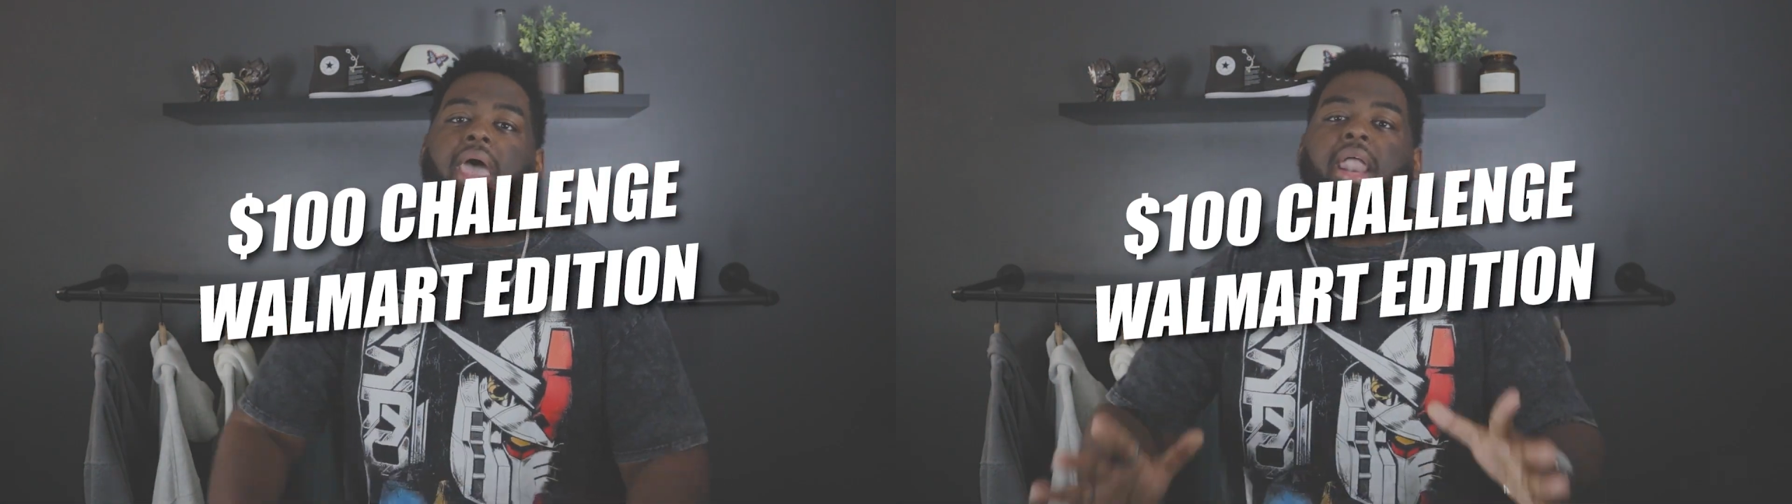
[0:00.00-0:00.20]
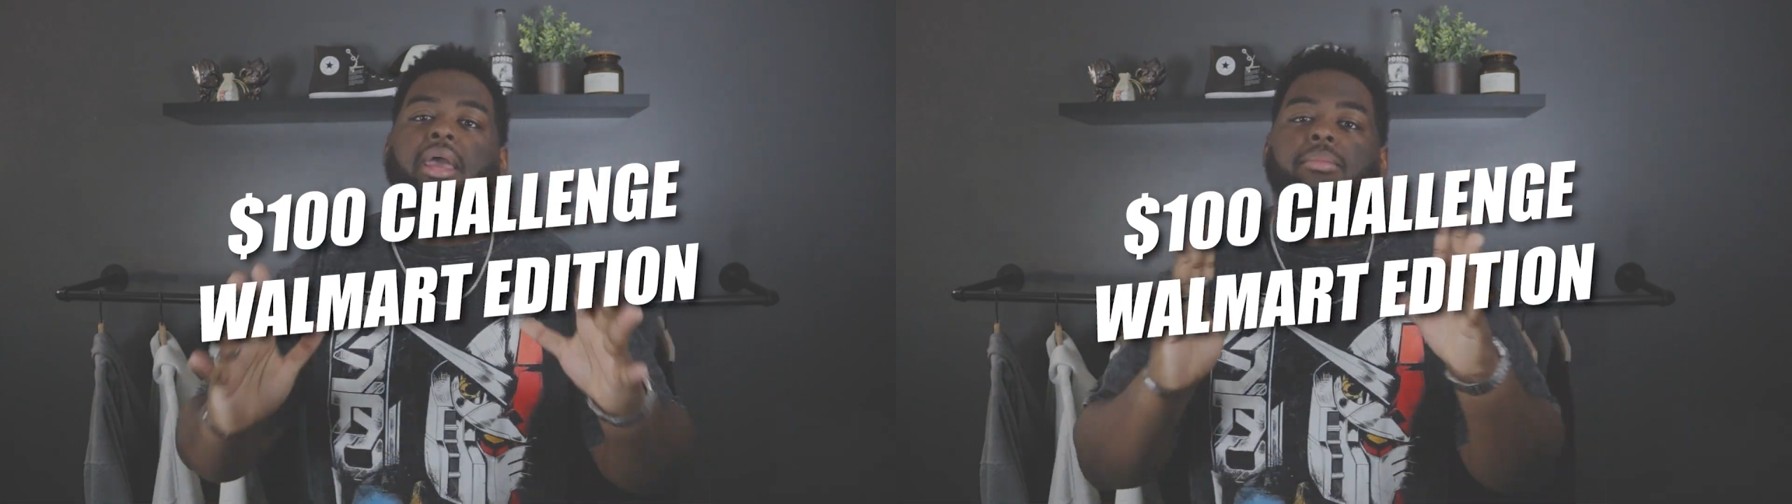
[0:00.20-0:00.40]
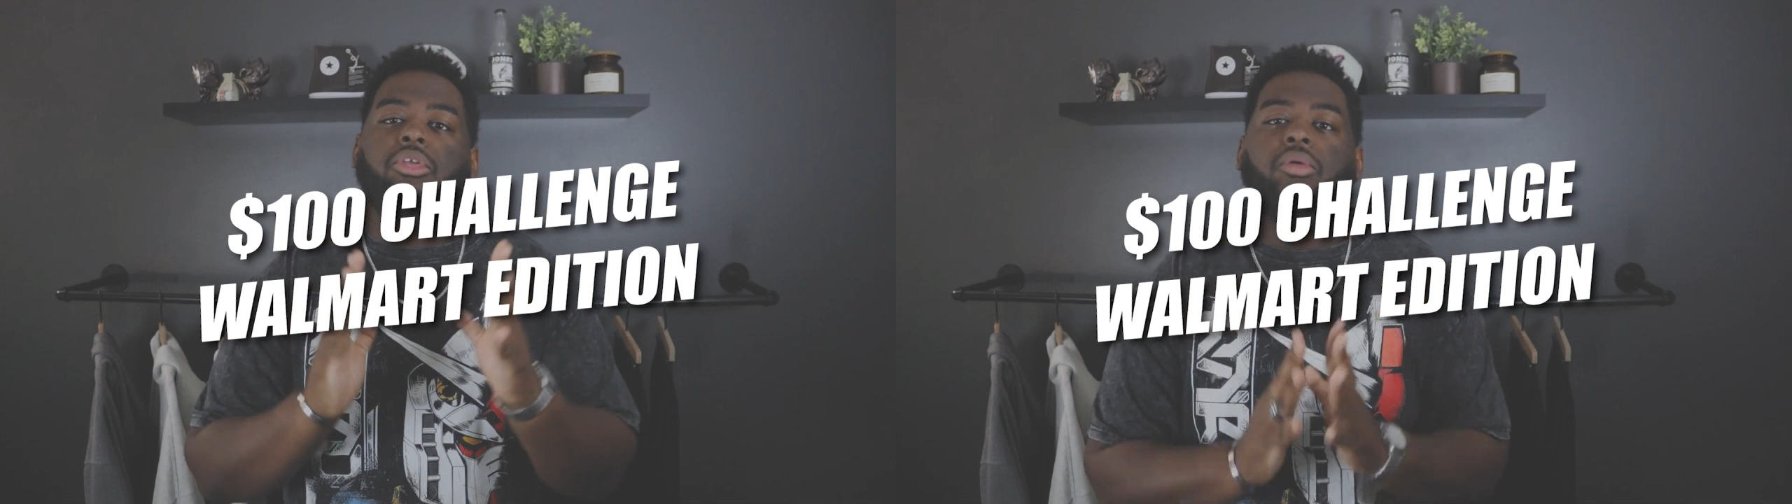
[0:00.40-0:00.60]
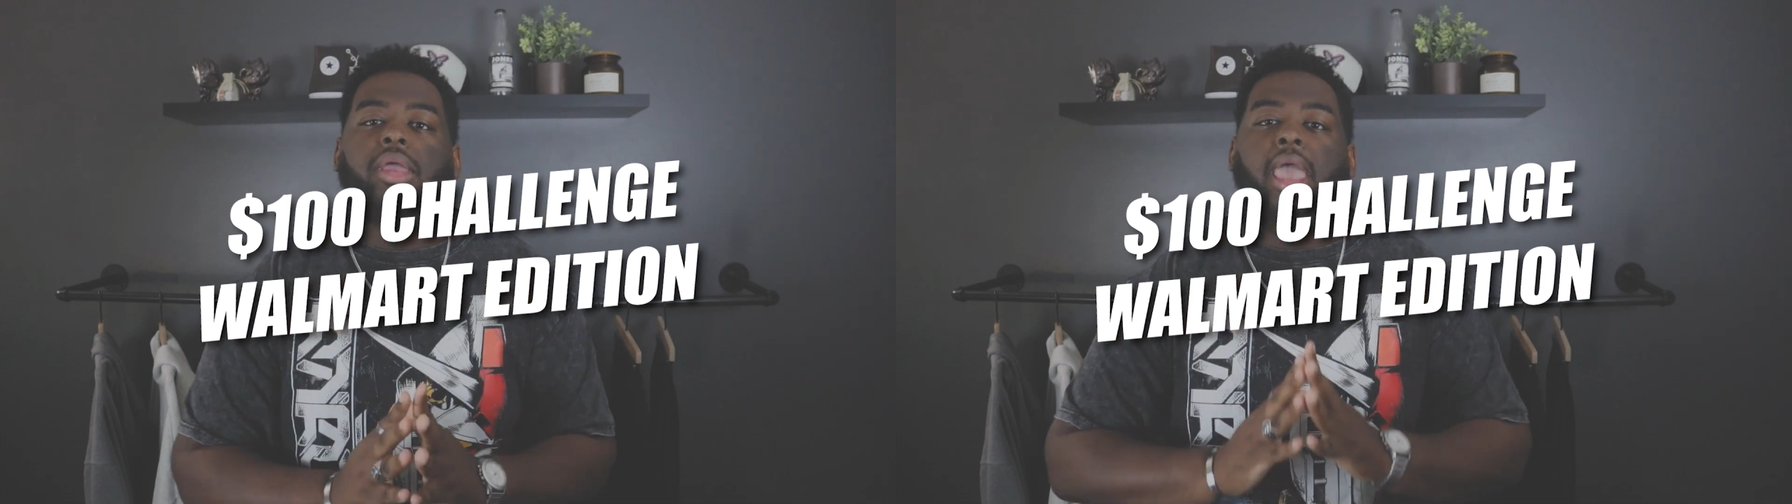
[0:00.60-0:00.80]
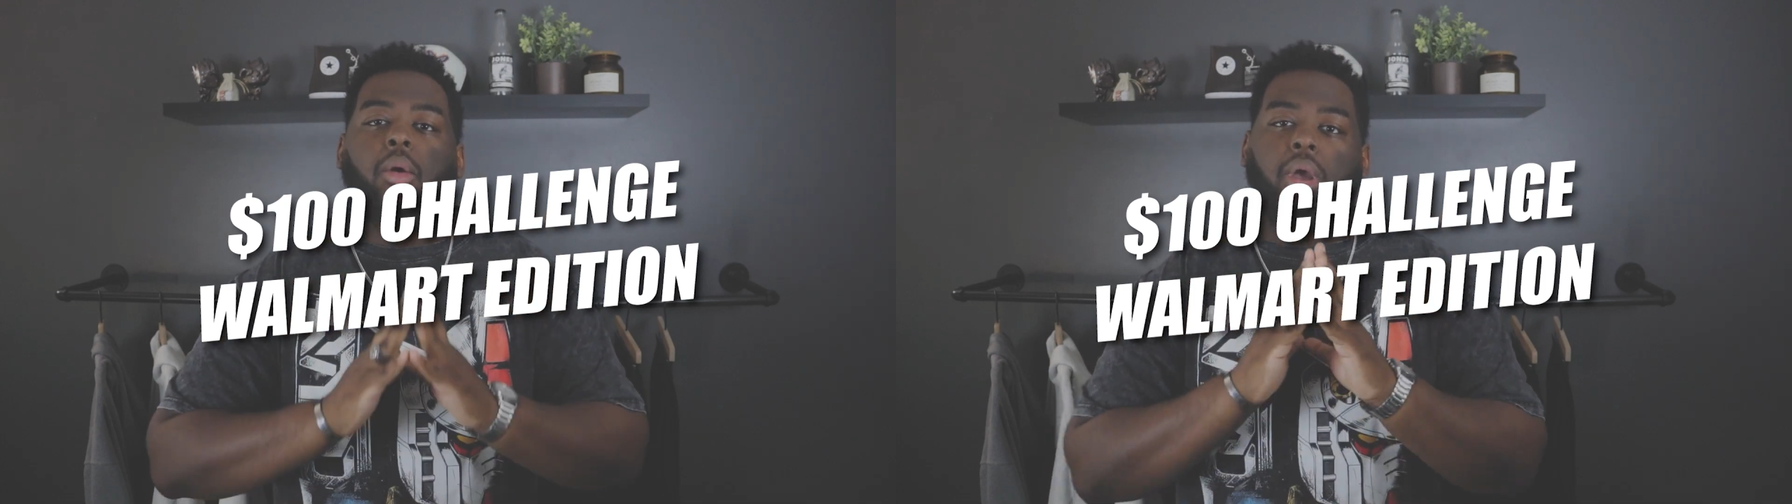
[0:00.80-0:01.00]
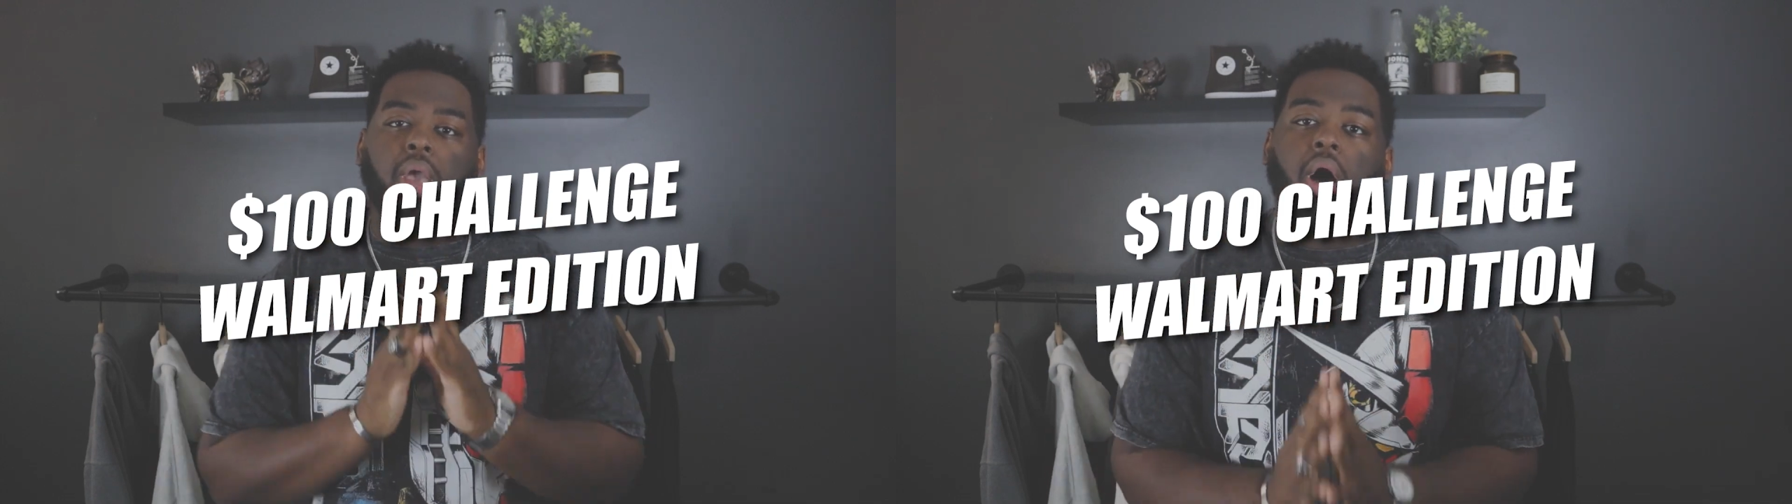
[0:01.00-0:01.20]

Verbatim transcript: and I am doing a one